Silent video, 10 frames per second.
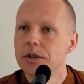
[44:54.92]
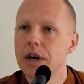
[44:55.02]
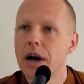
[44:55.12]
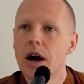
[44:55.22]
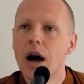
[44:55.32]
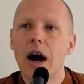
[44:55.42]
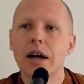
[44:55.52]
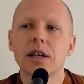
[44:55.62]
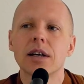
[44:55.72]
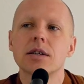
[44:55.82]
Yeah, I
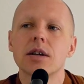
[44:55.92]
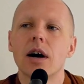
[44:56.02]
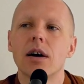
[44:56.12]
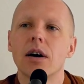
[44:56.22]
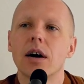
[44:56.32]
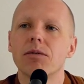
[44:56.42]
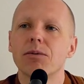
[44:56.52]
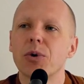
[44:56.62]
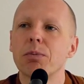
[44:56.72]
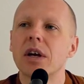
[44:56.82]
think it's, uh,
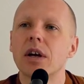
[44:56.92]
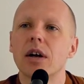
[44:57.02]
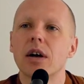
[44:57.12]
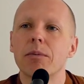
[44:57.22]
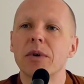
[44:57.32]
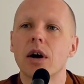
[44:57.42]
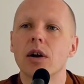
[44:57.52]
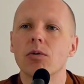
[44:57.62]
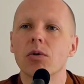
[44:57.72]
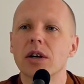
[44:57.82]
for me, I mean, I
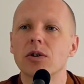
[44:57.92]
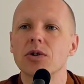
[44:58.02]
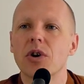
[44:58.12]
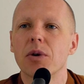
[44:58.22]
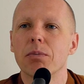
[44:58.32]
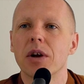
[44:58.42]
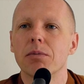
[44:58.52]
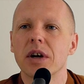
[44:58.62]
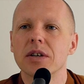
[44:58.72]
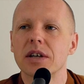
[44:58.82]
don't like to talk about
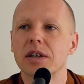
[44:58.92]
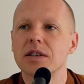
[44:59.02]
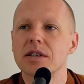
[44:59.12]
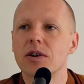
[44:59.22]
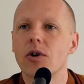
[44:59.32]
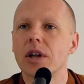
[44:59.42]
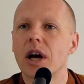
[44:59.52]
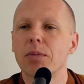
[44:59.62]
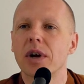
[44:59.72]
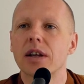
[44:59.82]
my sicknesses and all
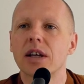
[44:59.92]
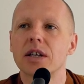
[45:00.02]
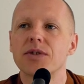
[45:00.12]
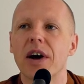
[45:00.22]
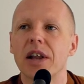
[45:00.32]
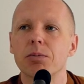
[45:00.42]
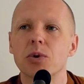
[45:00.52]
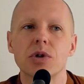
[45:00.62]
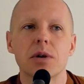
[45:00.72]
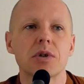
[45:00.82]
that, but I think it's
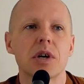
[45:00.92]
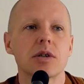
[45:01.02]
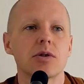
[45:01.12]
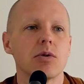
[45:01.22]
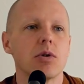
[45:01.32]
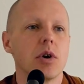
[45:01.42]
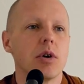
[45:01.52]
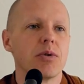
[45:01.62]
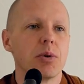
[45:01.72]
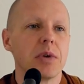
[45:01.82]
valuable sometimes to,
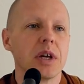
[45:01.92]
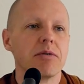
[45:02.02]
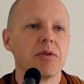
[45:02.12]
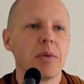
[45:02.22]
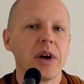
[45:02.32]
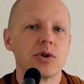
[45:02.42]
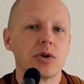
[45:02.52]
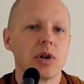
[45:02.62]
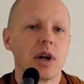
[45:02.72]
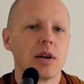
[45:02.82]
for me, even
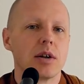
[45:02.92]
mention that